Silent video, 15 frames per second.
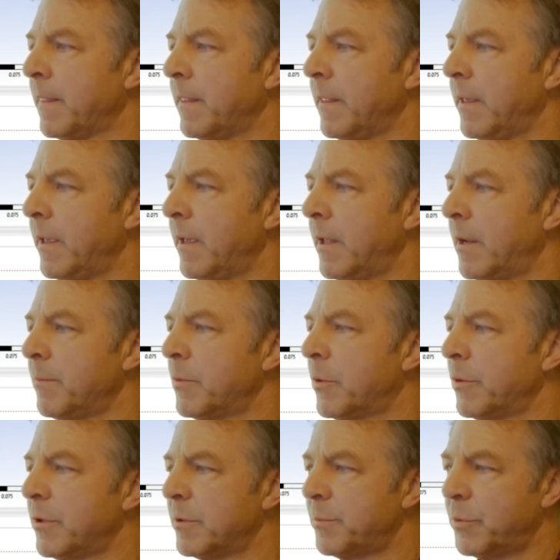And I'm going
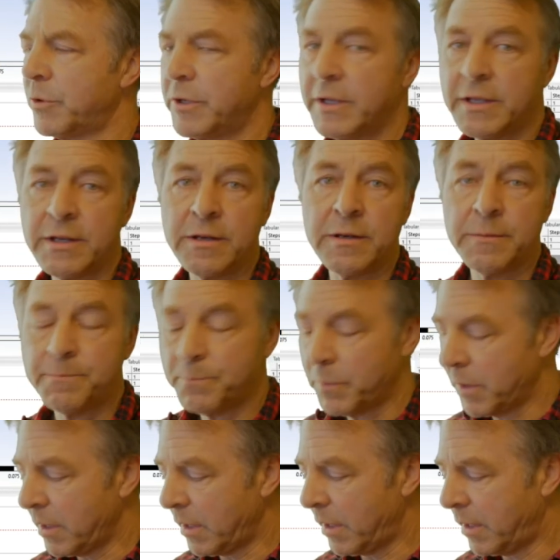to put in,
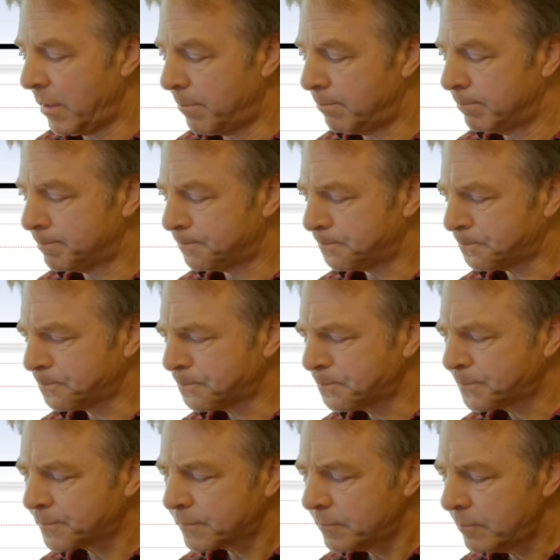I
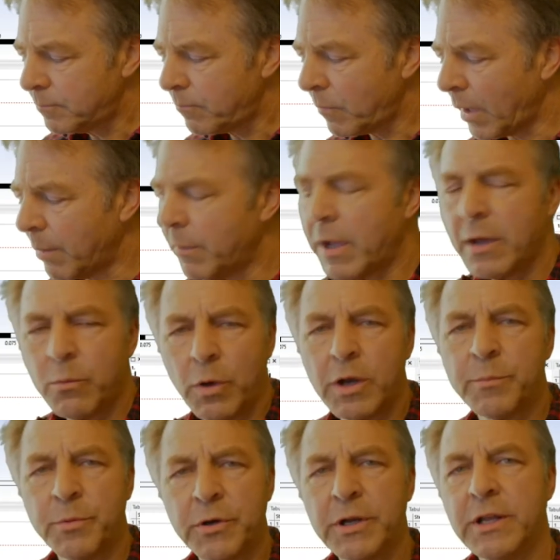want to
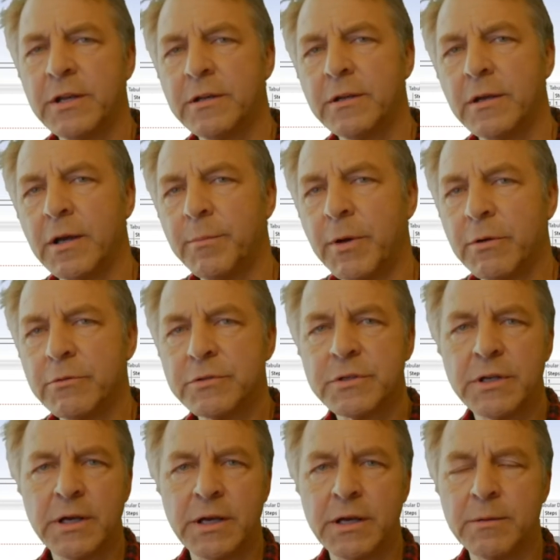put in about
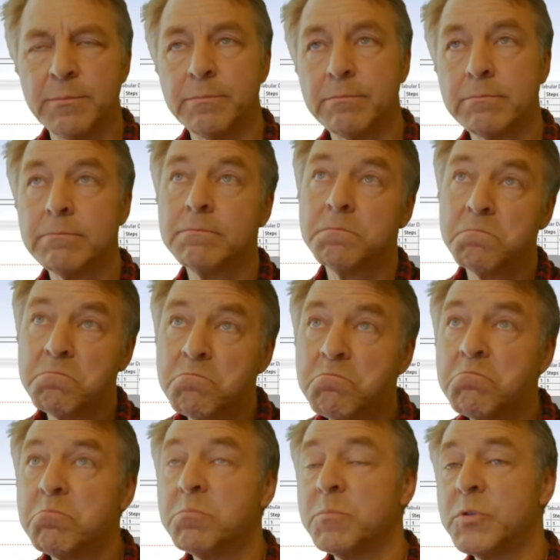
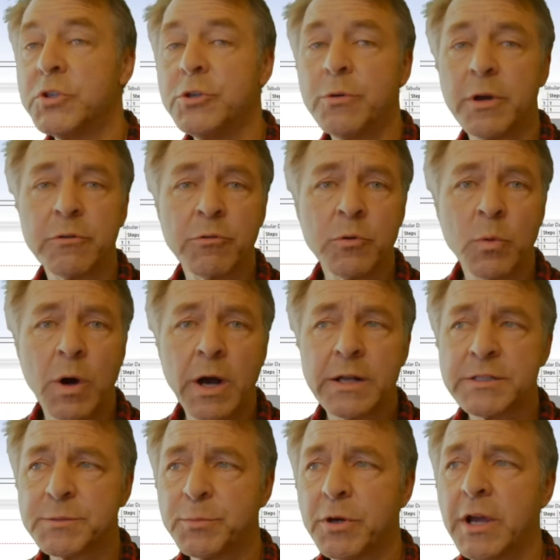200 watts
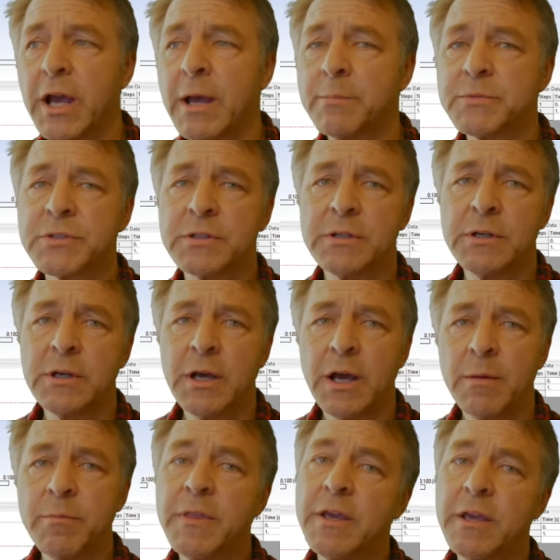perhaps. I'm
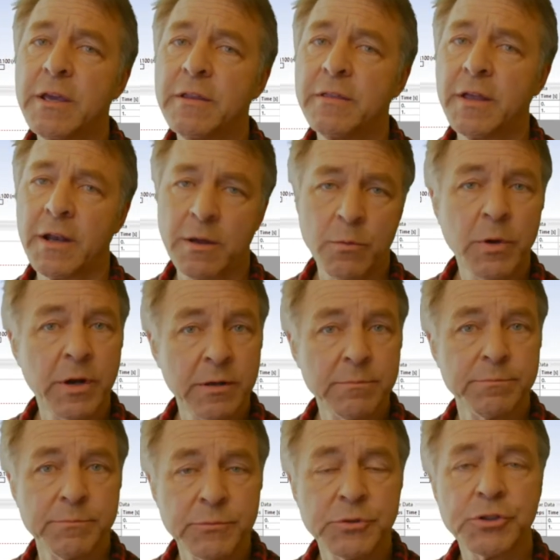thinking that I want to
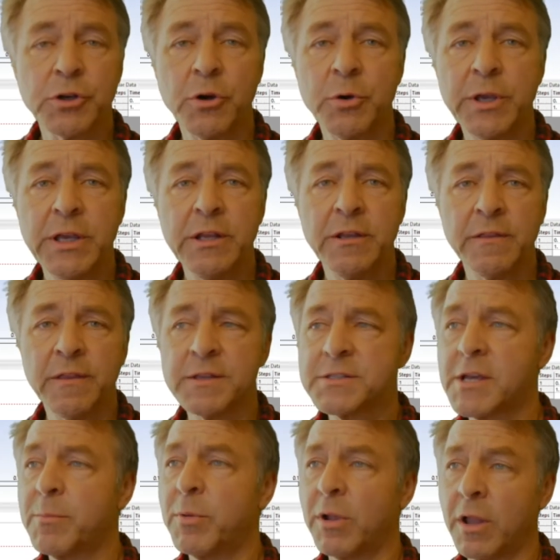show heating this
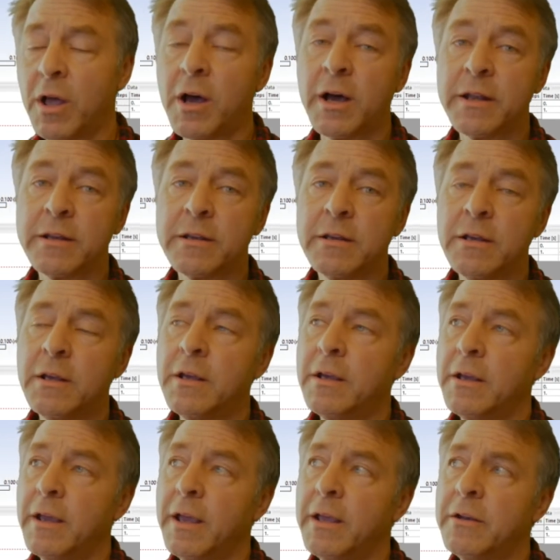up a lot.
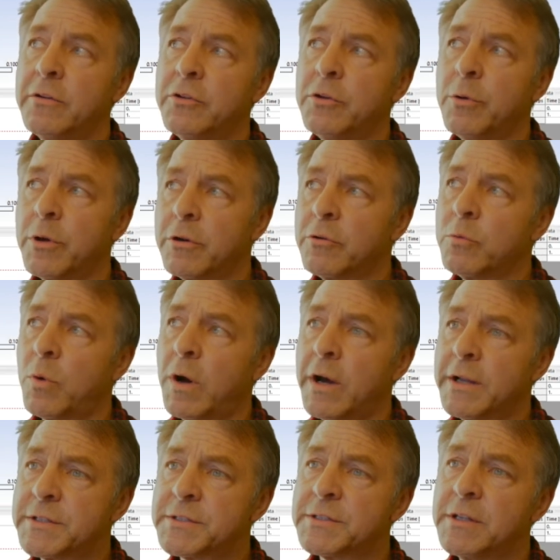And 200
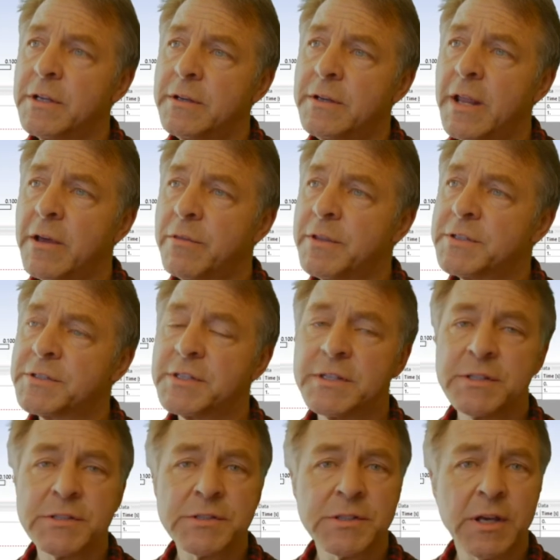watts, now this
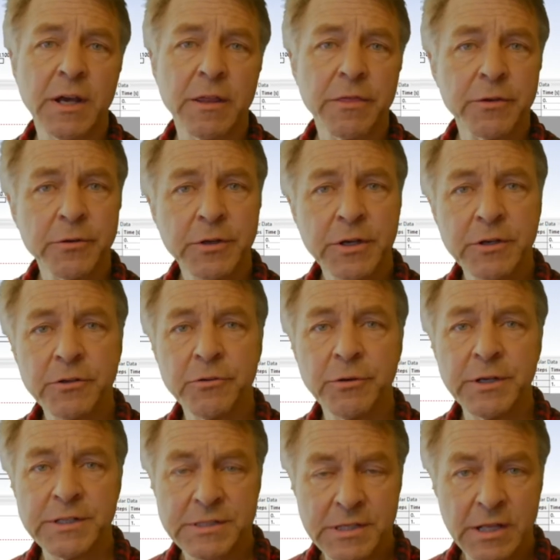is a 30-degree
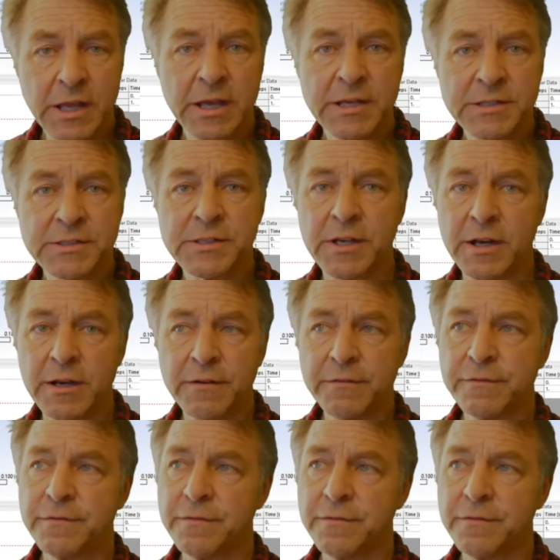slice of